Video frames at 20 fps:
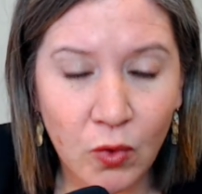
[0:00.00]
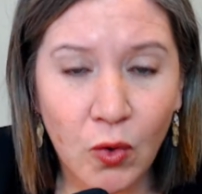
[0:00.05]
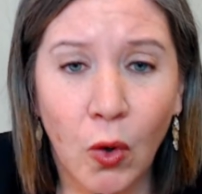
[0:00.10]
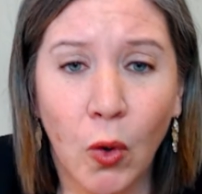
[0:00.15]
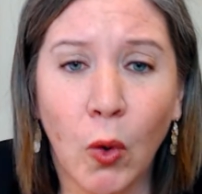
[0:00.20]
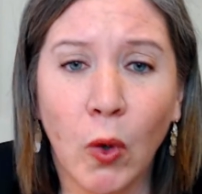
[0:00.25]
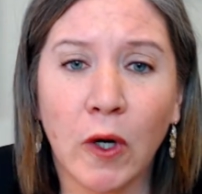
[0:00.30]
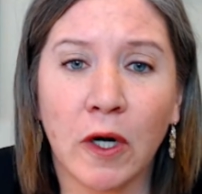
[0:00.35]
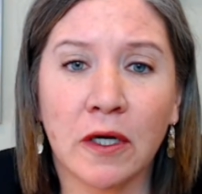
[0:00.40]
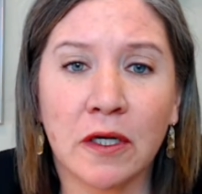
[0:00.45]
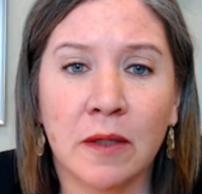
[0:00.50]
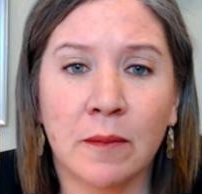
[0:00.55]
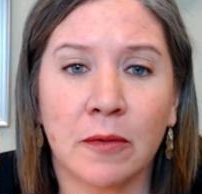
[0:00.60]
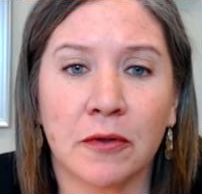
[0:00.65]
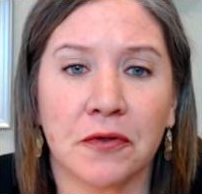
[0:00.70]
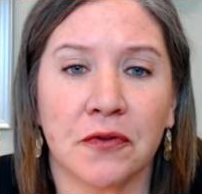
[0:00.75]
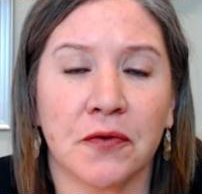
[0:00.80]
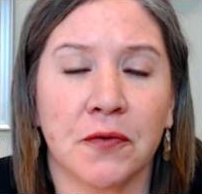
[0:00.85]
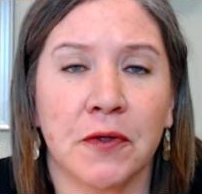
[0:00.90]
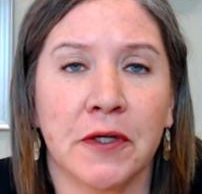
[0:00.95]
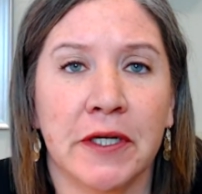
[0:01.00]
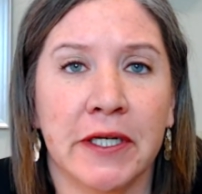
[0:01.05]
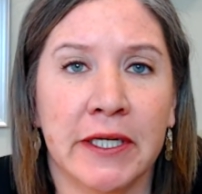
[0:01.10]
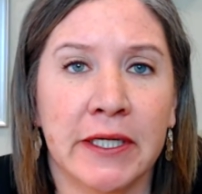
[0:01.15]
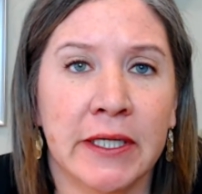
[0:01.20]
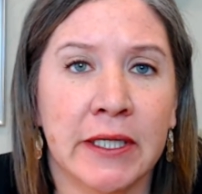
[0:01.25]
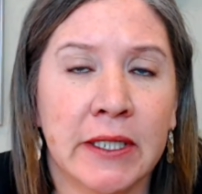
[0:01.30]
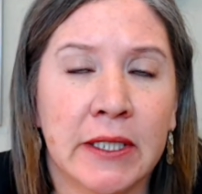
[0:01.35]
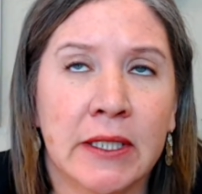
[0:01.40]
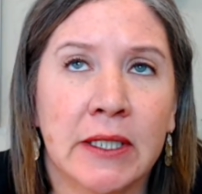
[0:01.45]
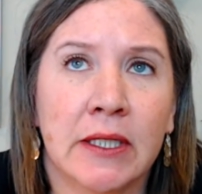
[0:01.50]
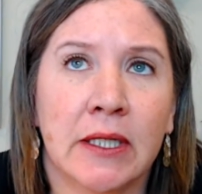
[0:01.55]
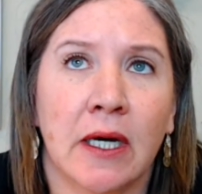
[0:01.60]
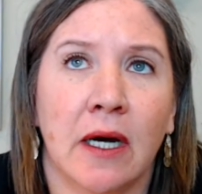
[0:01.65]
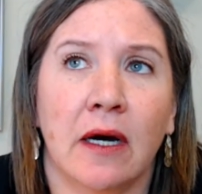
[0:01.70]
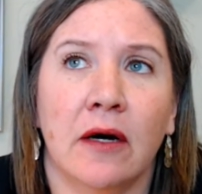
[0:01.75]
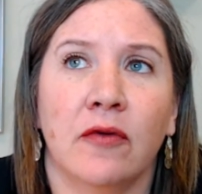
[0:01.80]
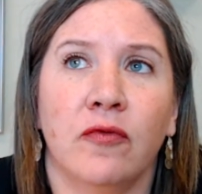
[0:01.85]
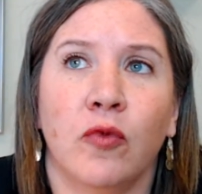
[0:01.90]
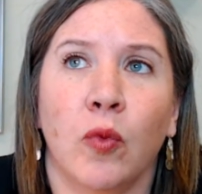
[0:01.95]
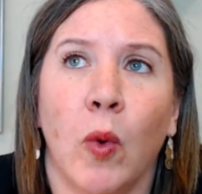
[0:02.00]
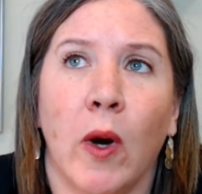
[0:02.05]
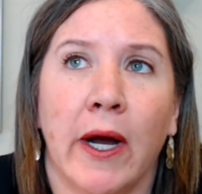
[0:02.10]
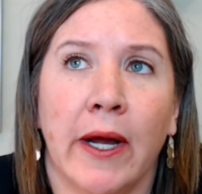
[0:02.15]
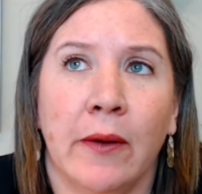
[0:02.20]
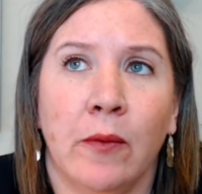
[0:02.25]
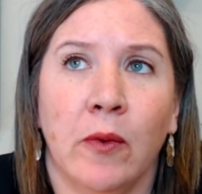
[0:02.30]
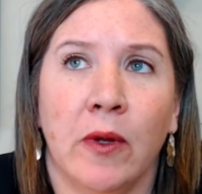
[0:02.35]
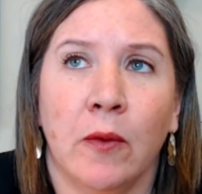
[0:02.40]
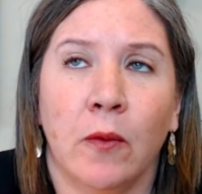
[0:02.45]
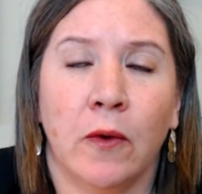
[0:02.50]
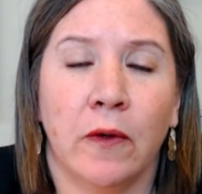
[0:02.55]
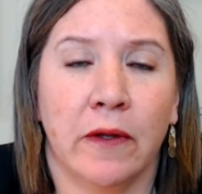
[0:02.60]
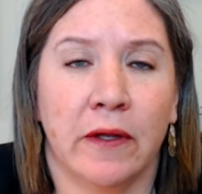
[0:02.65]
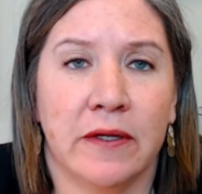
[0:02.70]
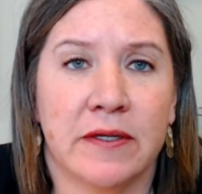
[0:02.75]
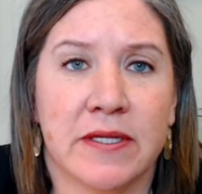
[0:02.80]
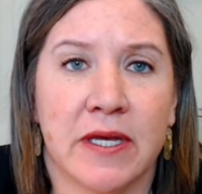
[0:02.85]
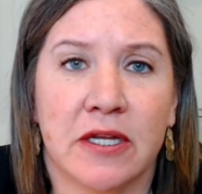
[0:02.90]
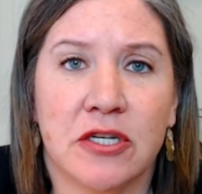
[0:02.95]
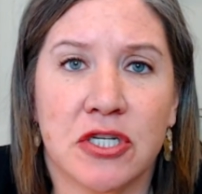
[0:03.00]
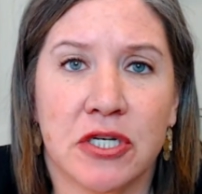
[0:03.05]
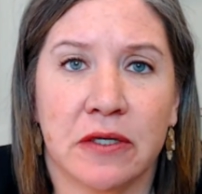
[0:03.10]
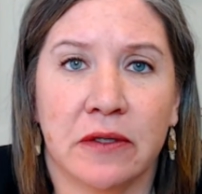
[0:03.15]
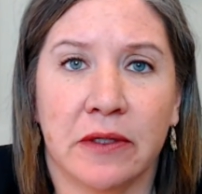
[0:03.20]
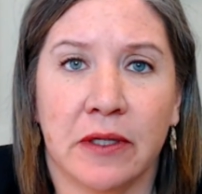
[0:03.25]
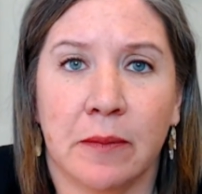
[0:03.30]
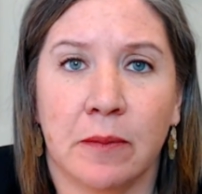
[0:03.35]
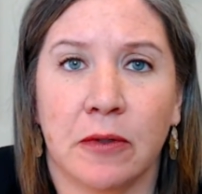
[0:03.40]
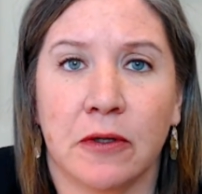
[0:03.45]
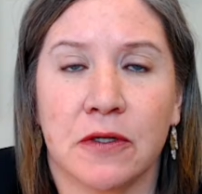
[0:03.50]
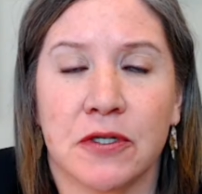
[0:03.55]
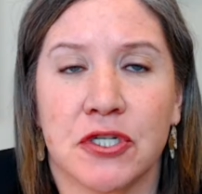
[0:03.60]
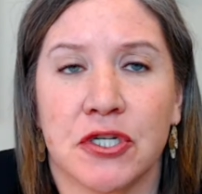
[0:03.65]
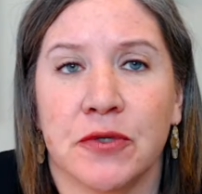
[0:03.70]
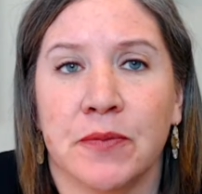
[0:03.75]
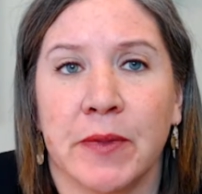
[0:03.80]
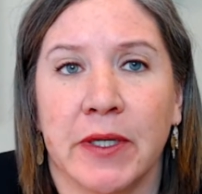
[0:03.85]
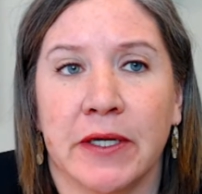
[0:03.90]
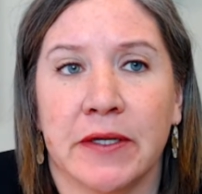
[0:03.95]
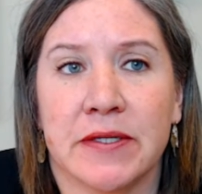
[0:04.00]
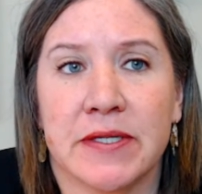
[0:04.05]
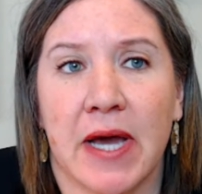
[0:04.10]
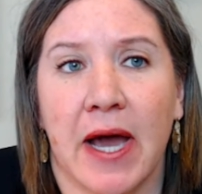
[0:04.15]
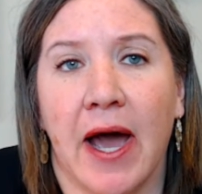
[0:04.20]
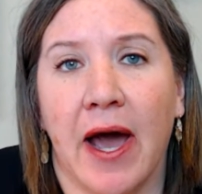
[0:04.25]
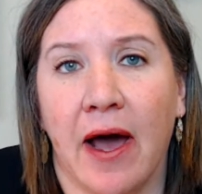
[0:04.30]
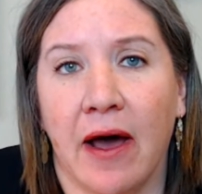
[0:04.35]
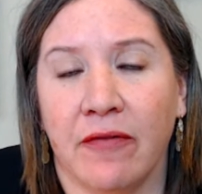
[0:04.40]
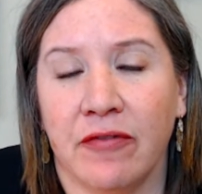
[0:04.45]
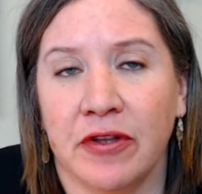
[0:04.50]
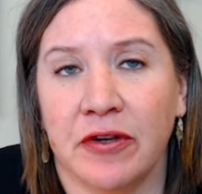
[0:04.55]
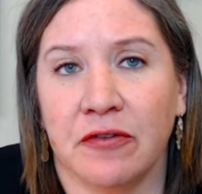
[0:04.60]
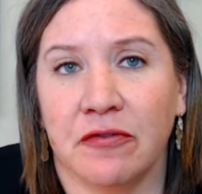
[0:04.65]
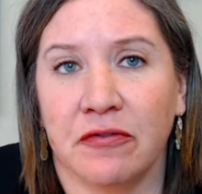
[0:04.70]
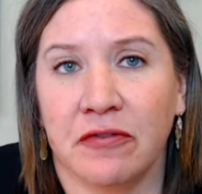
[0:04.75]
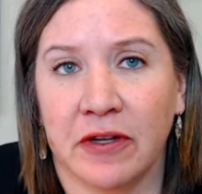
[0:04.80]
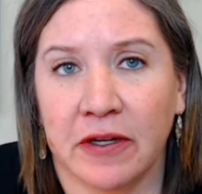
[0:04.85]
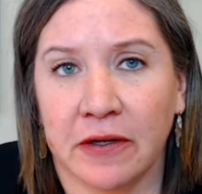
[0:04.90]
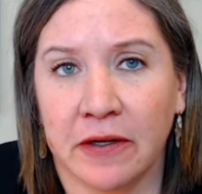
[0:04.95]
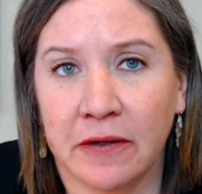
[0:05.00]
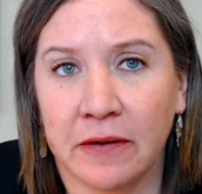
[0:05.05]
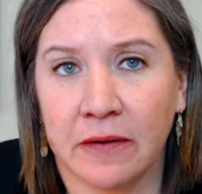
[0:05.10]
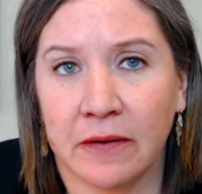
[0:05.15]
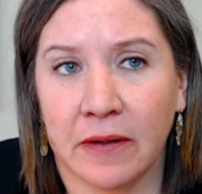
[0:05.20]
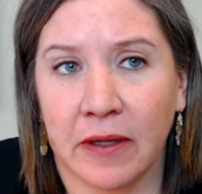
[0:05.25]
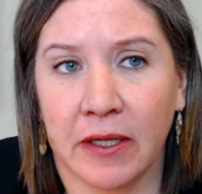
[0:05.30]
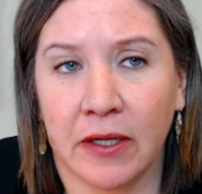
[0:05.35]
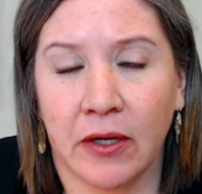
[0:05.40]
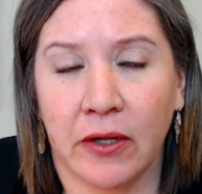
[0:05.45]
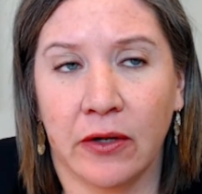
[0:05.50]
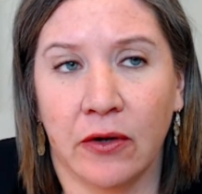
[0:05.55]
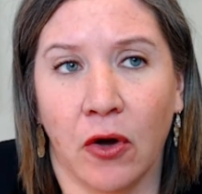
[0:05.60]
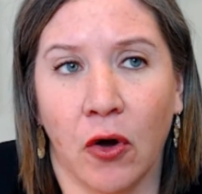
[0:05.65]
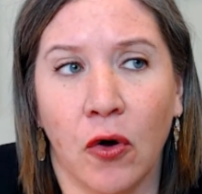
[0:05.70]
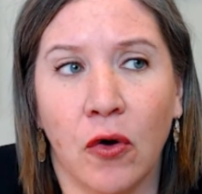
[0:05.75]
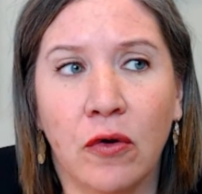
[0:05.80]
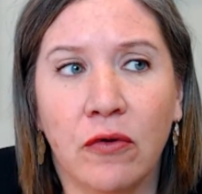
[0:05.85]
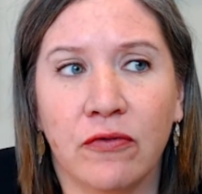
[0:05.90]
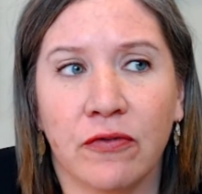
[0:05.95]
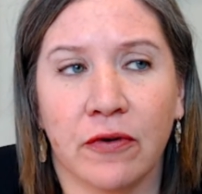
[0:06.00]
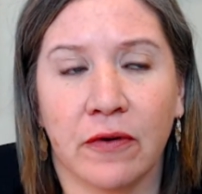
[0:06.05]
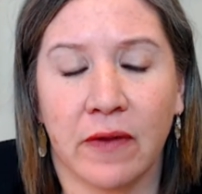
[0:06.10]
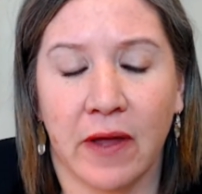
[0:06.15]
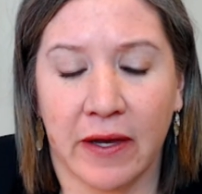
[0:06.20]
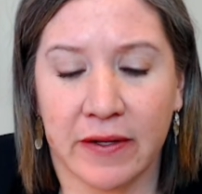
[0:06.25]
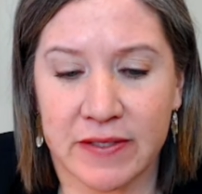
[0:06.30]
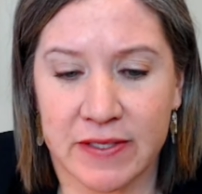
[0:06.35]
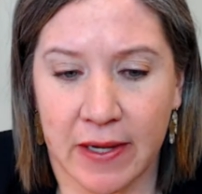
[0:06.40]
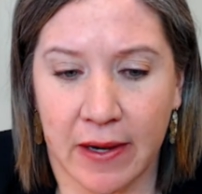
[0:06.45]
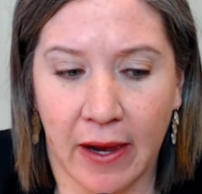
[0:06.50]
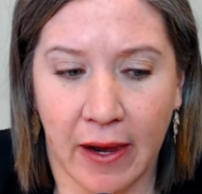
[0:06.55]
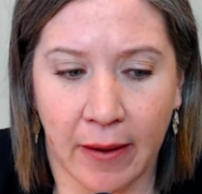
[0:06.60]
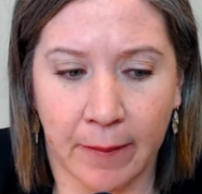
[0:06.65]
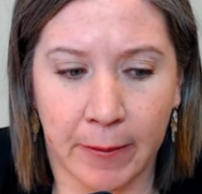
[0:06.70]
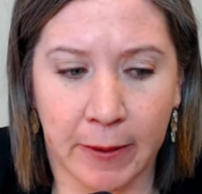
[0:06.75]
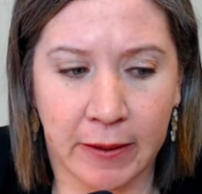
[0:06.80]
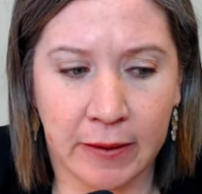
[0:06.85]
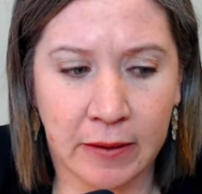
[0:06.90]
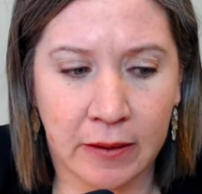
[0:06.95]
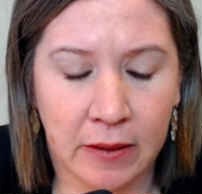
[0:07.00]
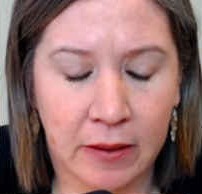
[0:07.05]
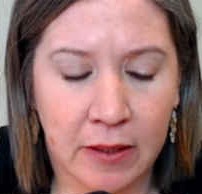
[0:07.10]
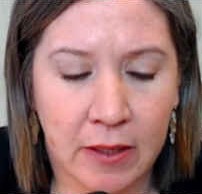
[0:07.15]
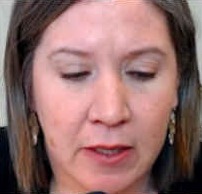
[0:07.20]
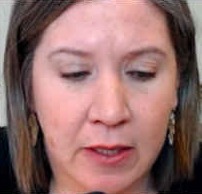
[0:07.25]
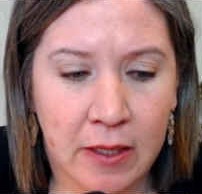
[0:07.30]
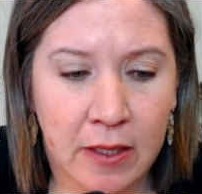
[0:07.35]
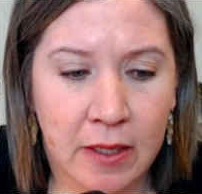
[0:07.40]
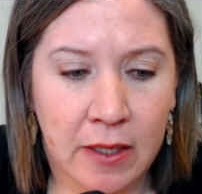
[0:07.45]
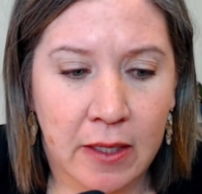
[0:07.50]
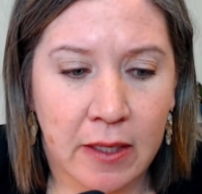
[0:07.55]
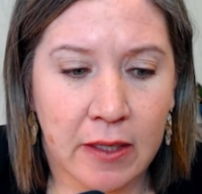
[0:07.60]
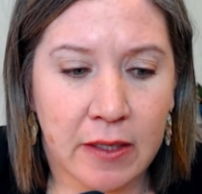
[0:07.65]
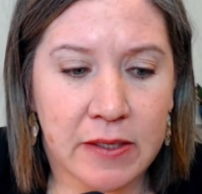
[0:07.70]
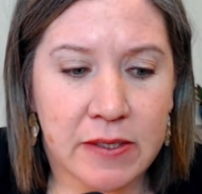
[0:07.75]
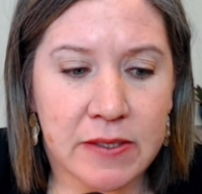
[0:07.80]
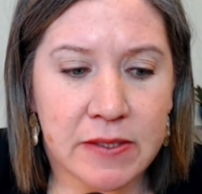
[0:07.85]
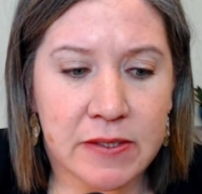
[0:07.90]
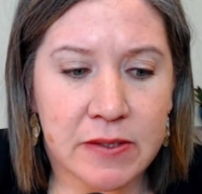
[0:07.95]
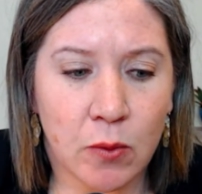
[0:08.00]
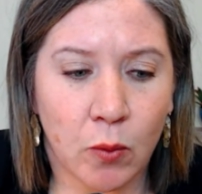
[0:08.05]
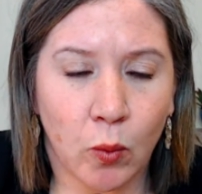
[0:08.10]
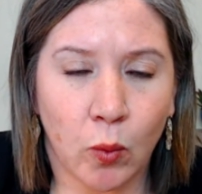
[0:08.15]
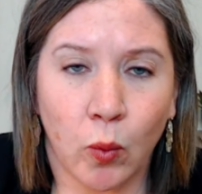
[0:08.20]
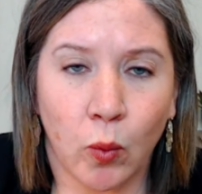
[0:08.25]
Or number 3 of why we will intentionally push a man to have an affair and hope for that to happen is